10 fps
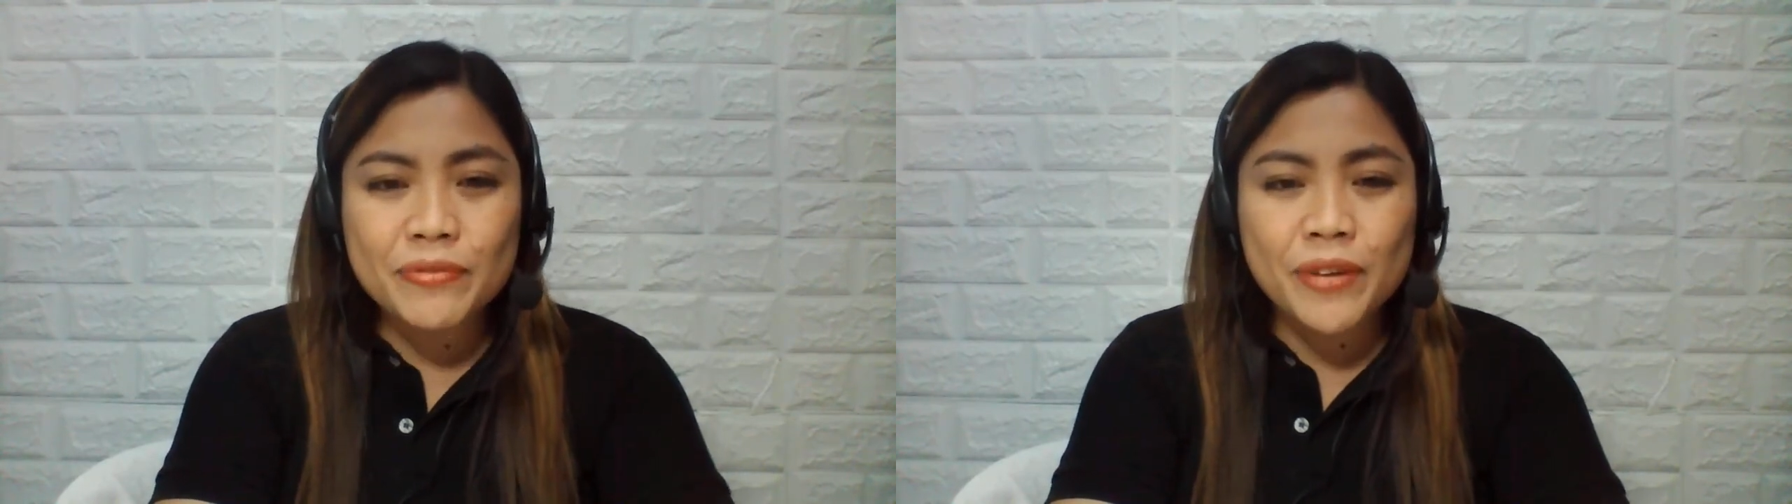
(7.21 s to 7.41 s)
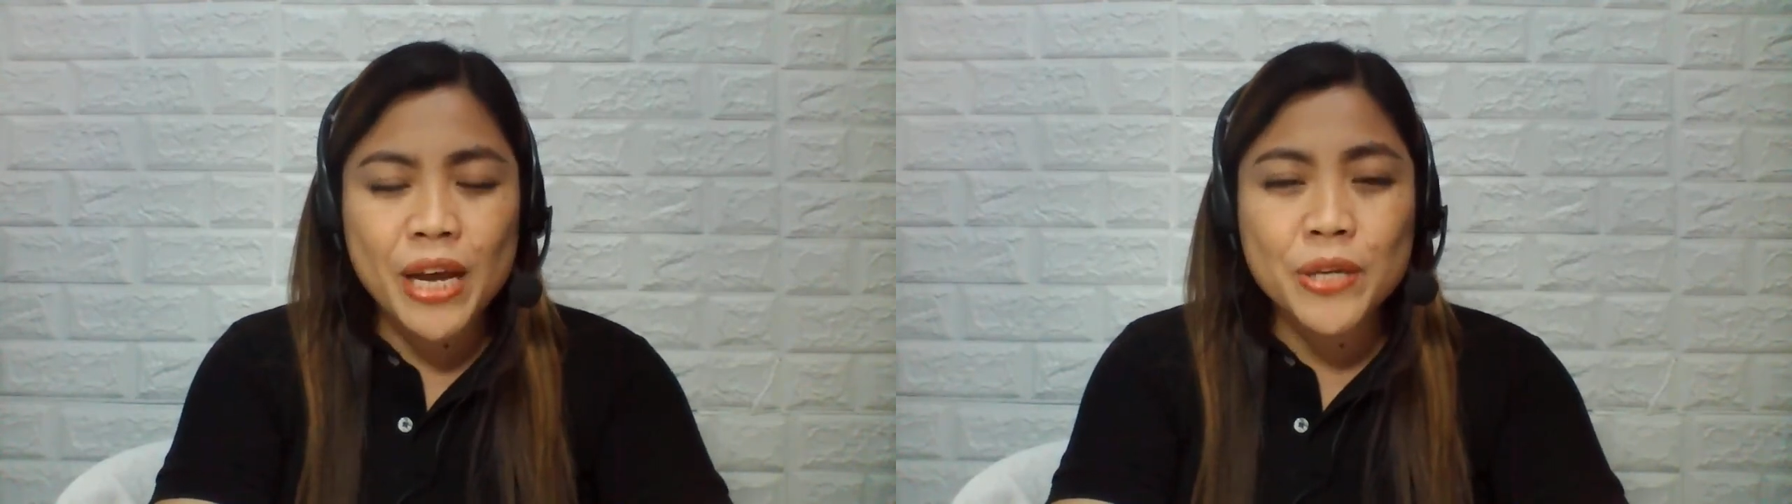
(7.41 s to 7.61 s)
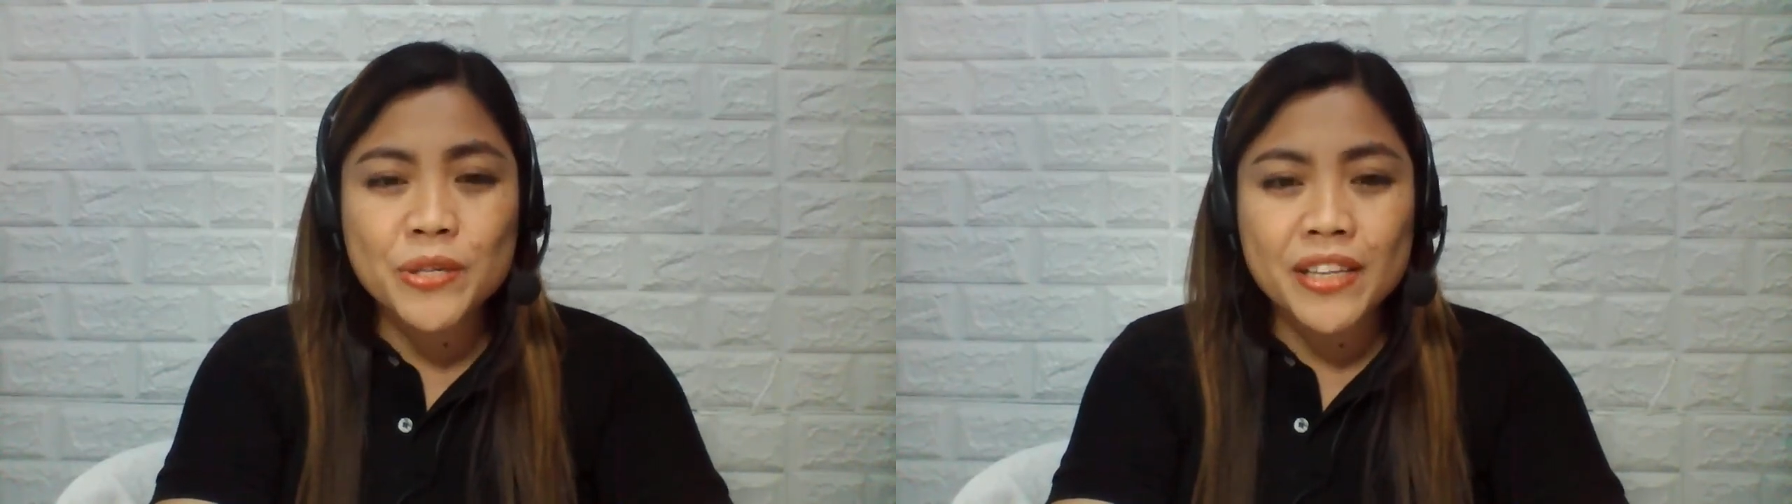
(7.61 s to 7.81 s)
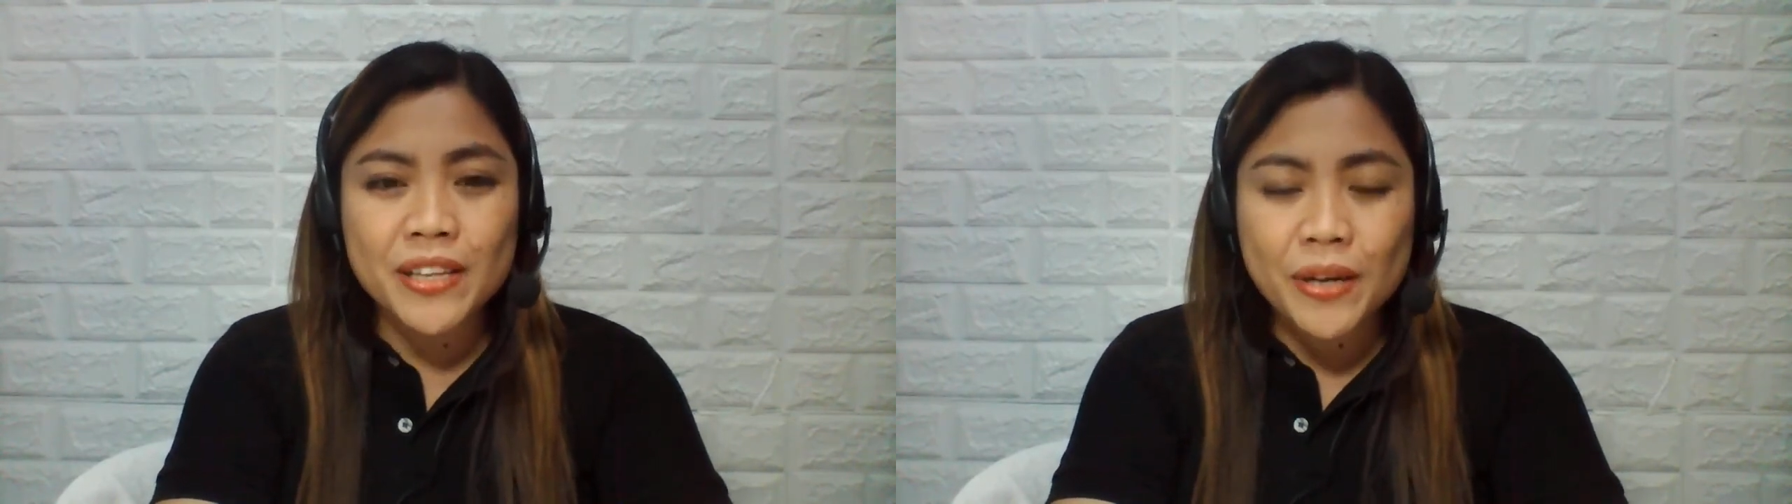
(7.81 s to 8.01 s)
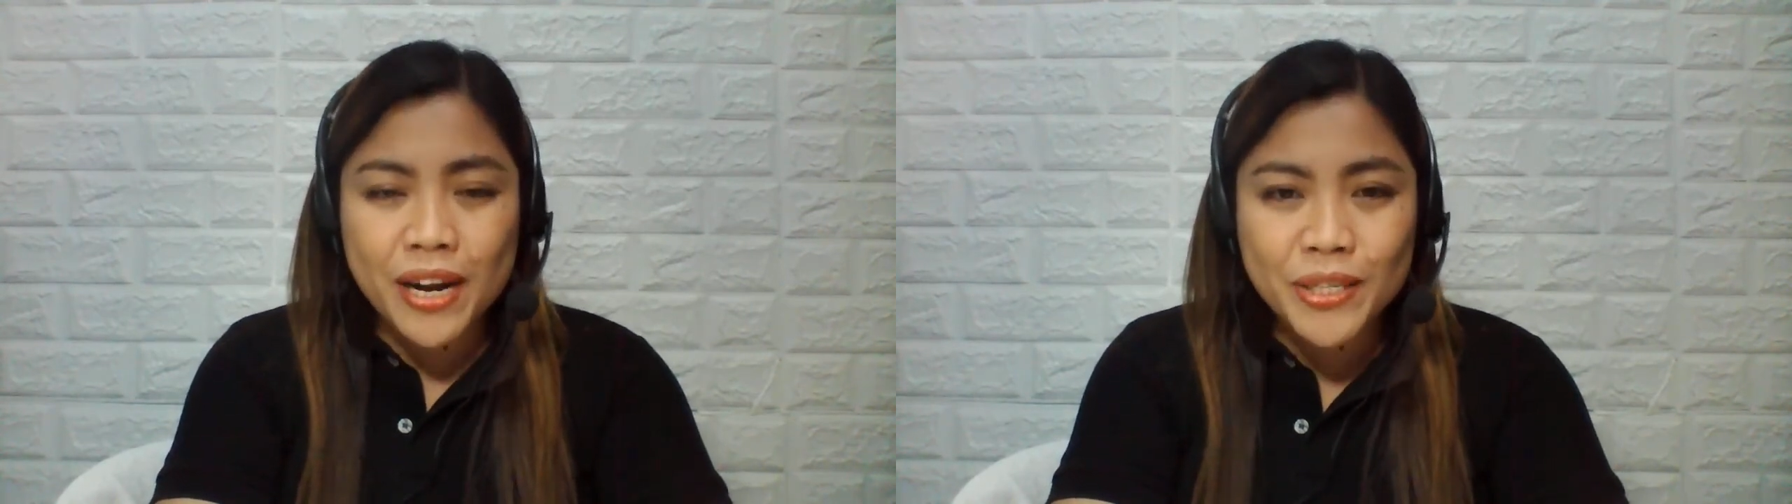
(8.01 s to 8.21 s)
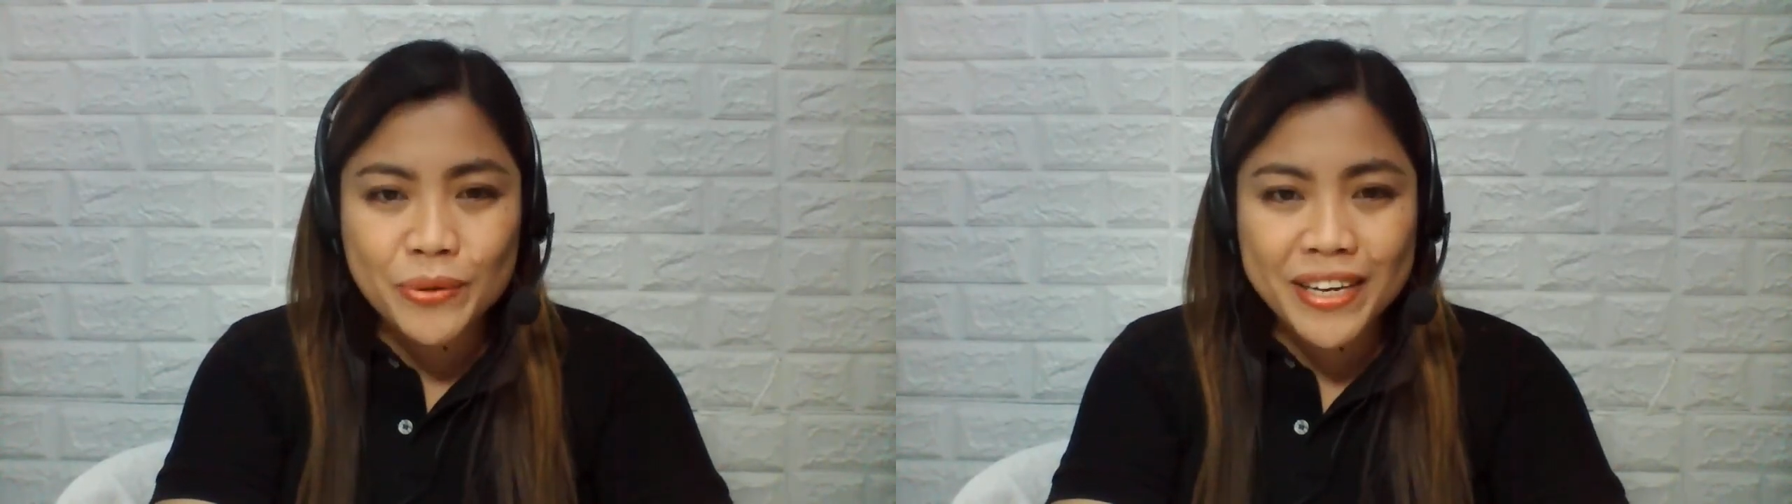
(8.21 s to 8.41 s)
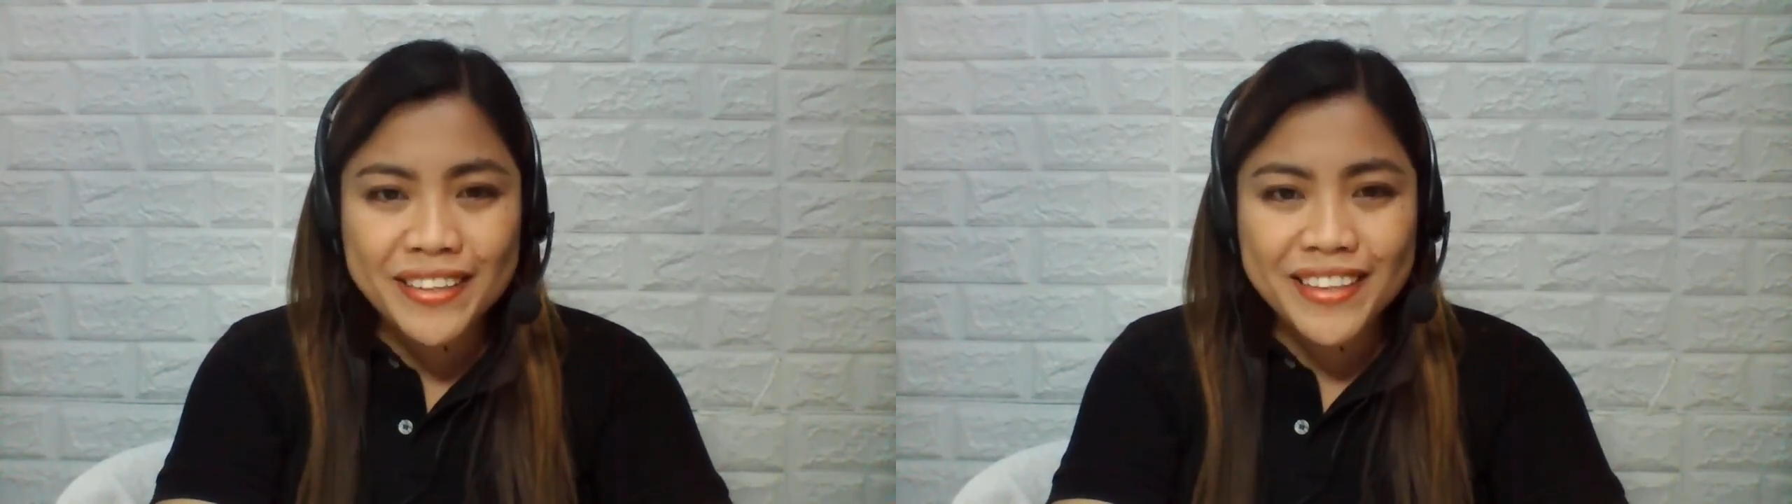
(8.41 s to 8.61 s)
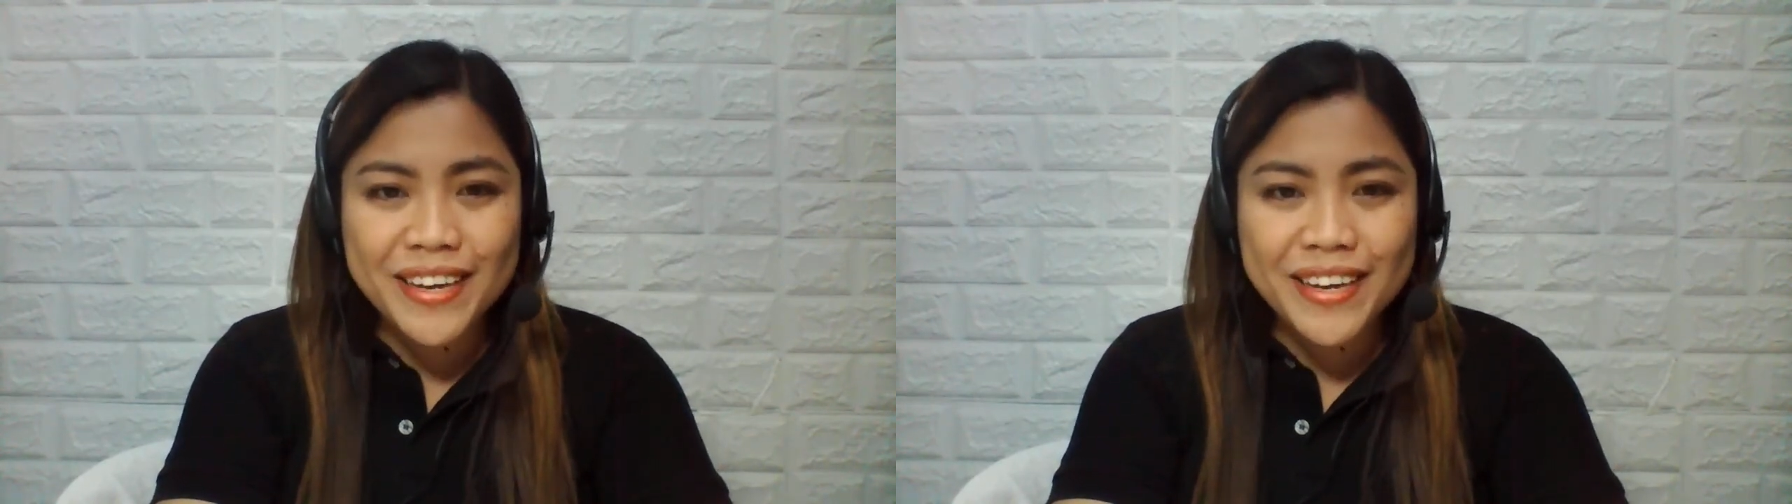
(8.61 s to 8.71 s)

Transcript: vocational graduate